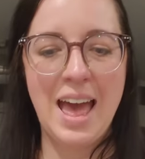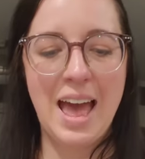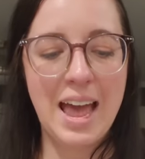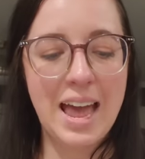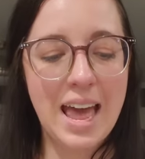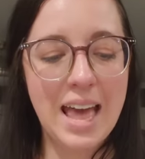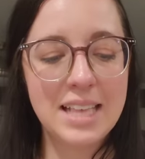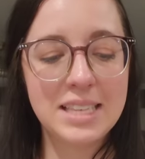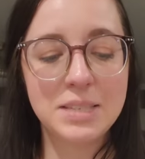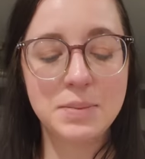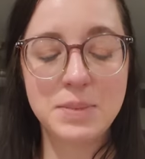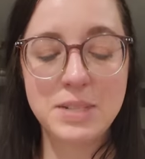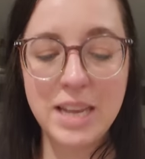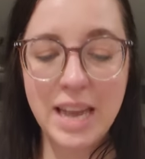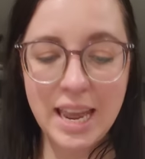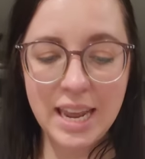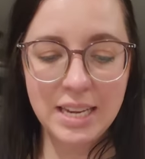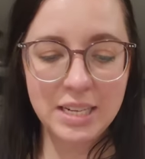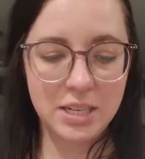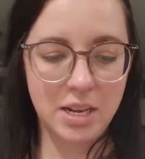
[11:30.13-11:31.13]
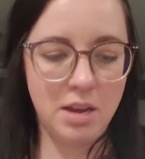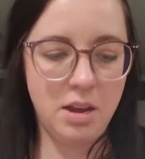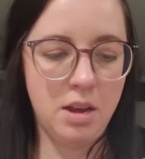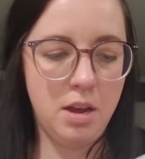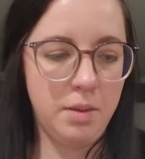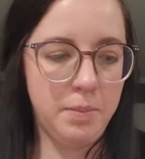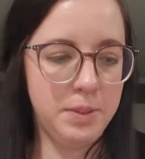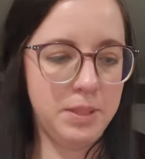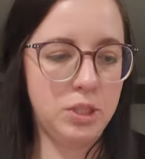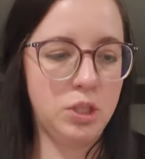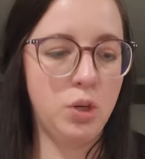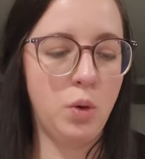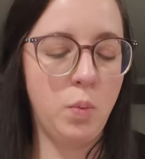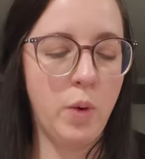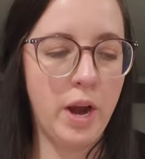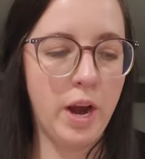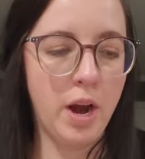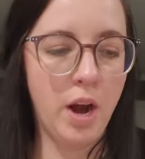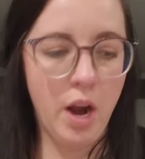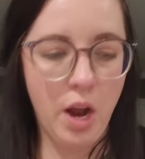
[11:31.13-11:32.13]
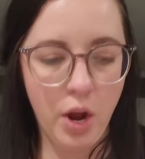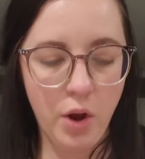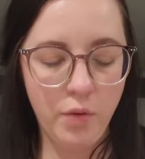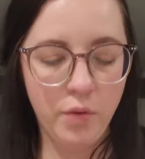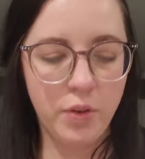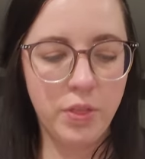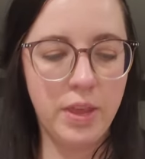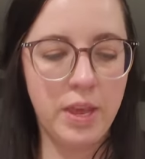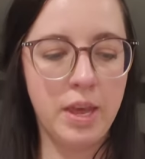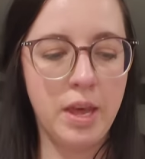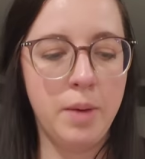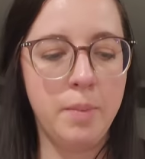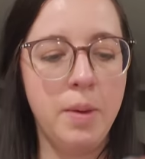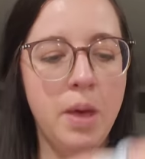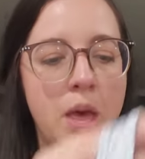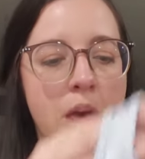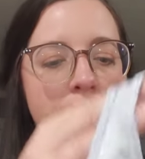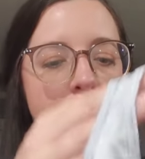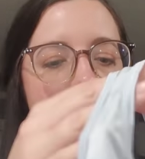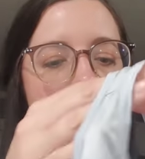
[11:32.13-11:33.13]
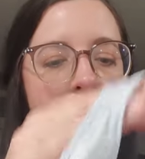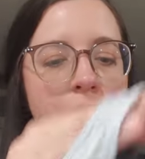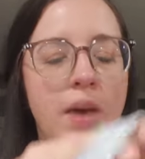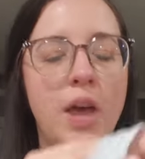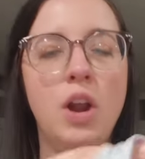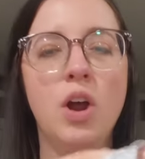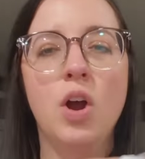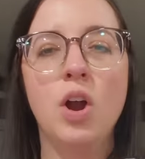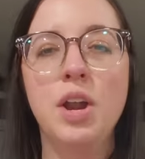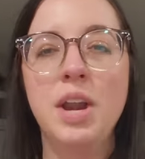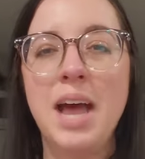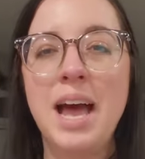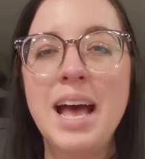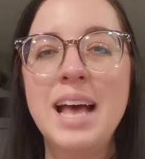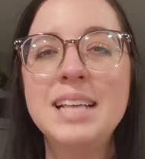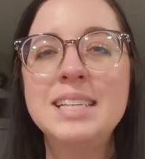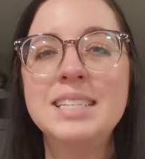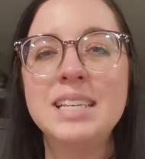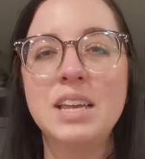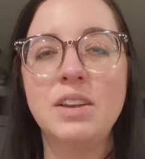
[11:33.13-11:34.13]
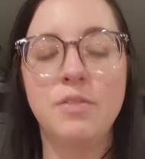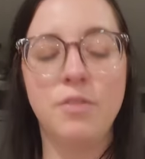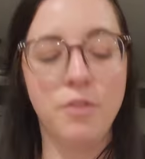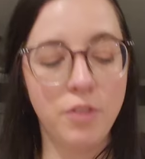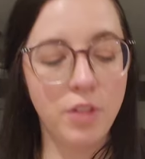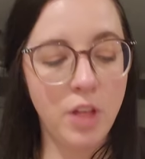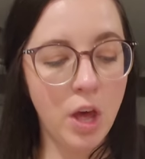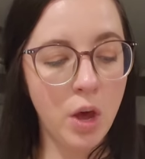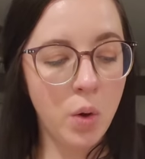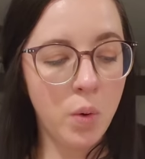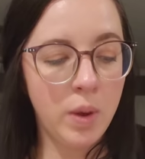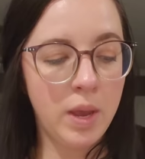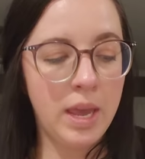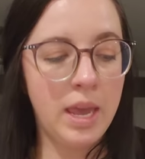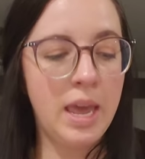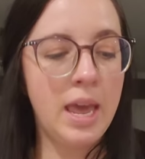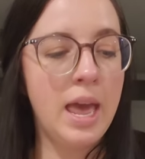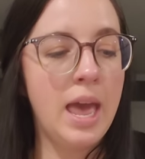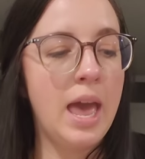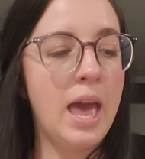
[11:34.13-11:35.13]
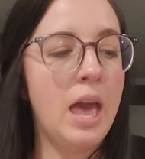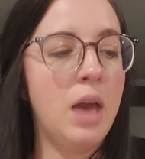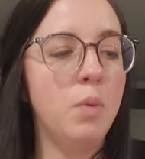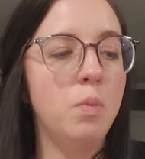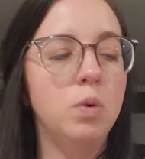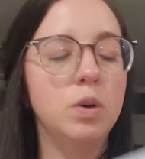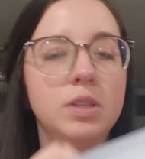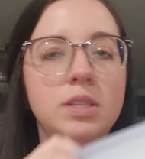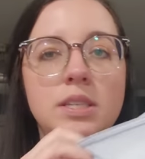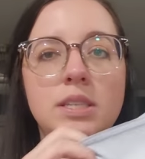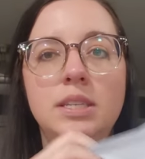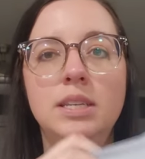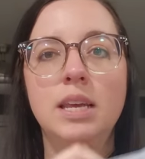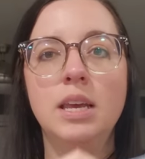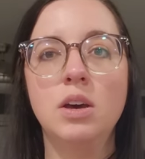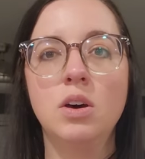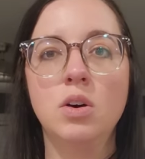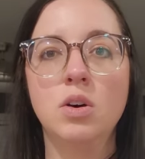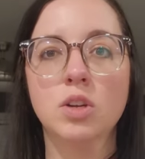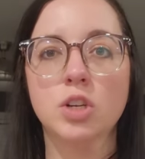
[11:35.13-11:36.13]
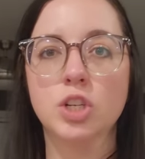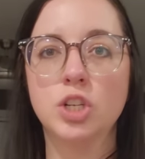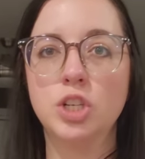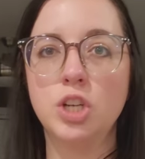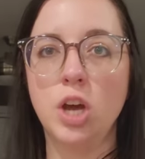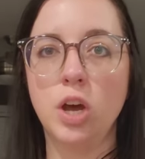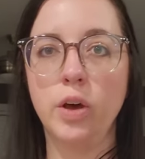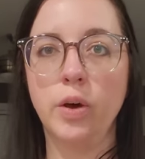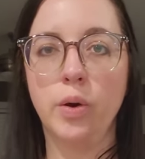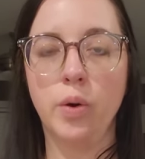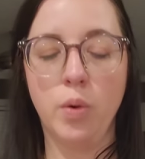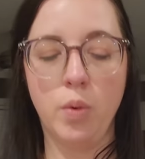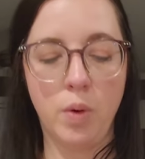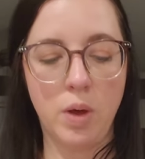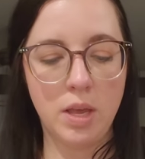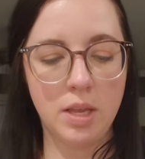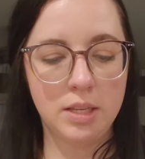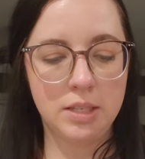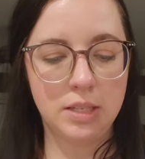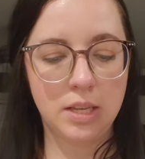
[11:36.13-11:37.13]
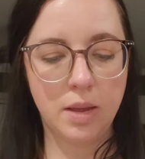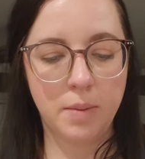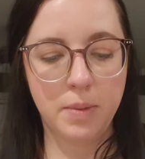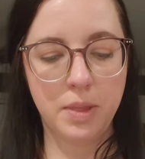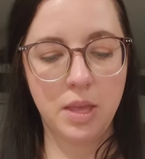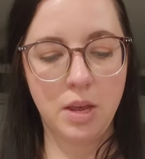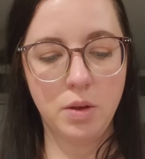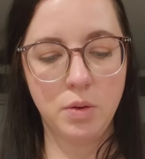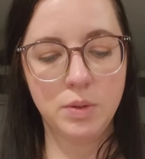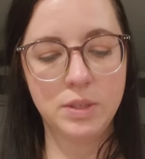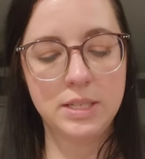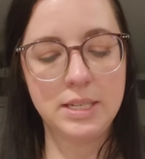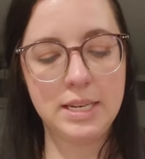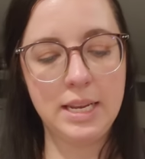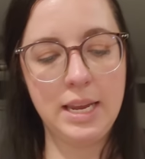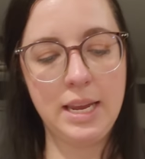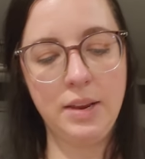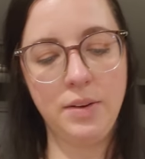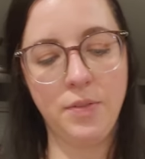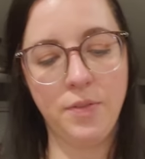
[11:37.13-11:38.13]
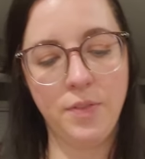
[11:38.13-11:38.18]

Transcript: I got some tank tops to wear over them that are nice and flowy and will still show some of those neat